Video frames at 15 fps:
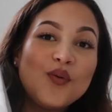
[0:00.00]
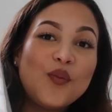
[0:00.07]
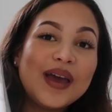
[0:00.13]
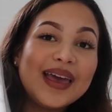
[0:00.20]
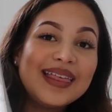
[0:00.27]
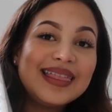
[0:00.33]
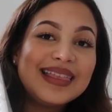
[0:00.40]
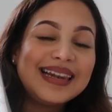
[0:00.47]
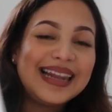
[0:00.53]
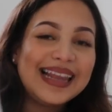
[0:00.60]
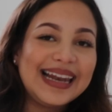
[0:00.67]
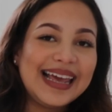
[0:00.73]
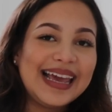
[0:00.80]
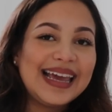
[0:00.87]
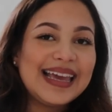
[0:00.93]
With
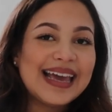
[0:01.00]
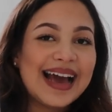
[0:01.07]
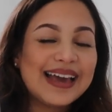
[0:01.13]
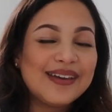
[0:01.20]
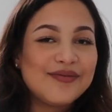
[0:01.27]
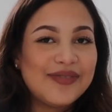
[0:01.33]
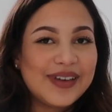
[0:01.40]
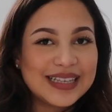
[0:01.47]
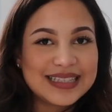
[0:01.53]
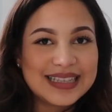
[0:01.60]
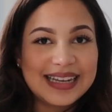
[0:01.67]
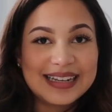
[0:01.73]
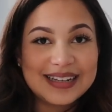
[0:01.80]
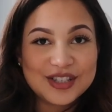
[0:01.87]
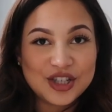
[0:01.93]
Lily, I
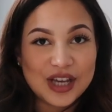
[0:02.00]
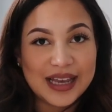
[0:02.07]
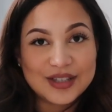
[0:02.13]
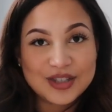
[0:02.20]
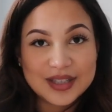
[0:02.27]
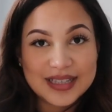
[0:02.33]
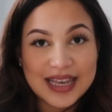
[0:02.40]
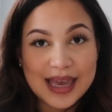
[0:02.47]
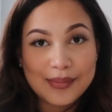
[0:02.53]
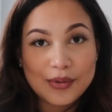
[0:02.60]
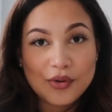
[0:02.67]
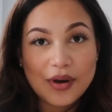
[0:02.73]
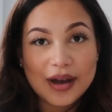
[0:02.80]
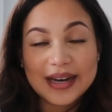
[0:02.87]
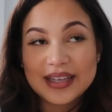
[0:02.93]
invested in a changing
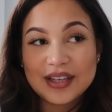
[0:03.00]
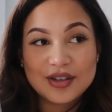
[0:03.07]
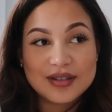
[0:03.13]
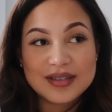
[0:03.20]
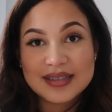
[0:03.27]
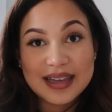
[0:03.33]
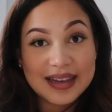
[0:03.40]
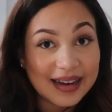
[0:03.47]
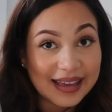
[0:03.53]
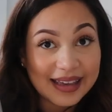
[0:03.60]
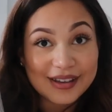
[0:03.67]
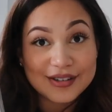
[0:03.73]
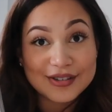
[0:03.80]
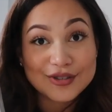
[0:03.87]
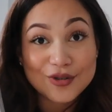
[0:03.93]
table and I used it
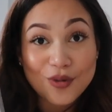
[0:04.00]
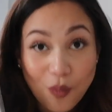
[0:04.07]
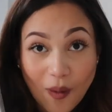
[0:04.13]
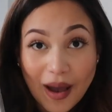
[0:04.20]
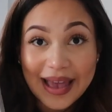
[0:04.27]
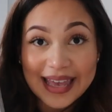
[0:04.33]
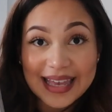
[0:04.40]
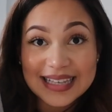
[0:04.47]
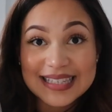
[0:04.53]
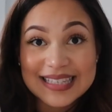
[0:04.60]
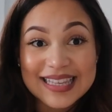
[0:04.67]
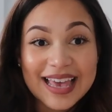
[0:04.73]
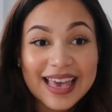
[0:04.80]
like twice.